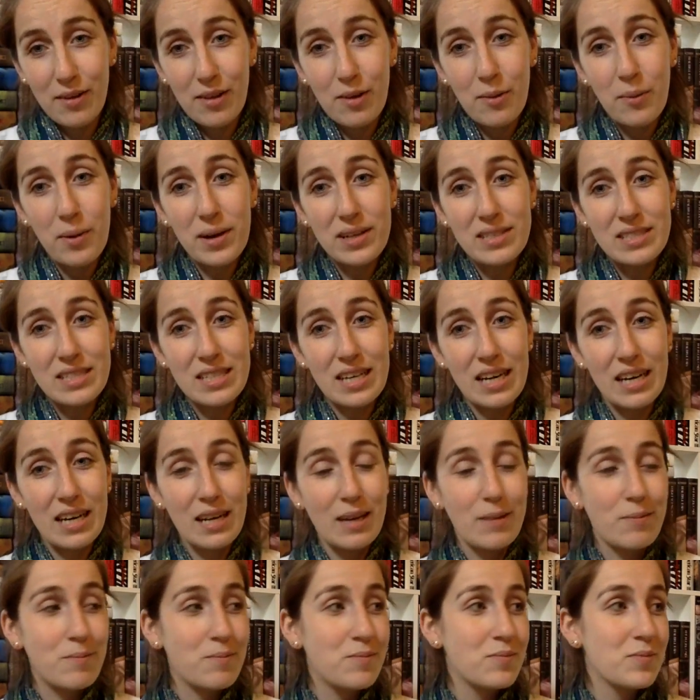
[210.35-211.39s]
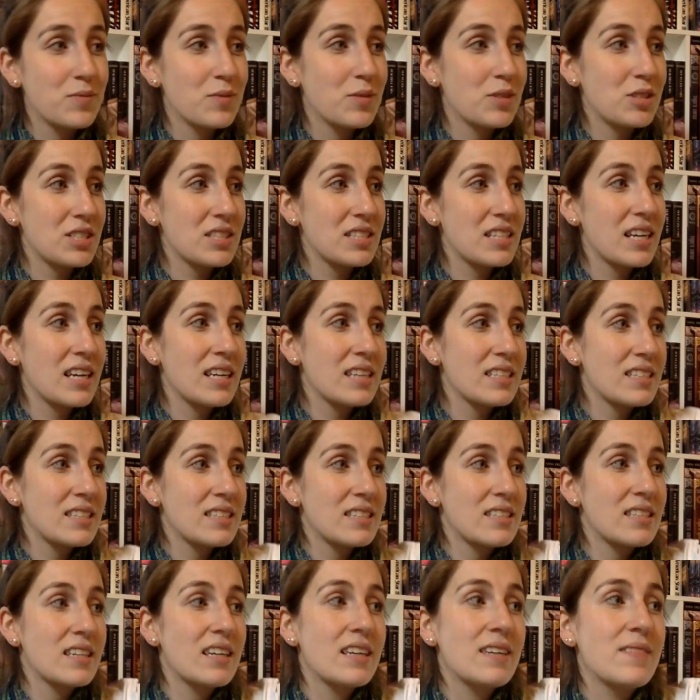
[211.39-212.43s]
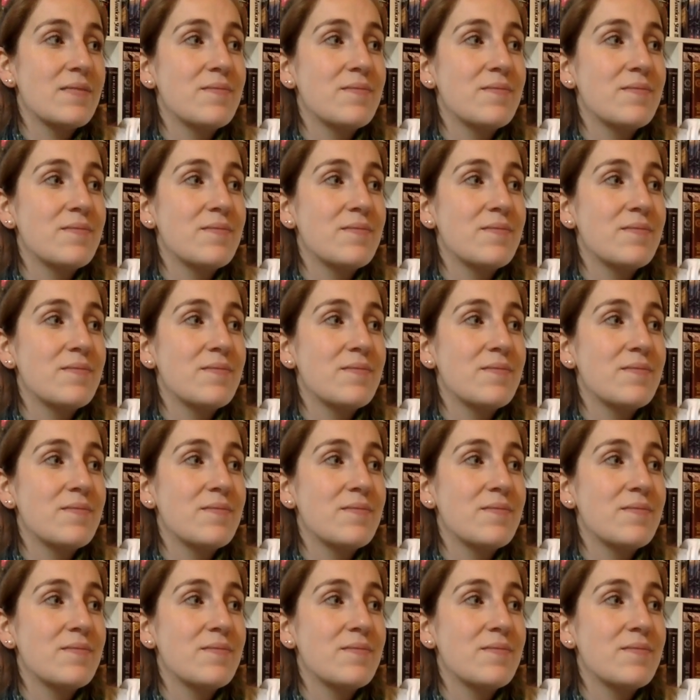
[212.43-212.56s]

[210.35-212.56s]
the one time, which is nice.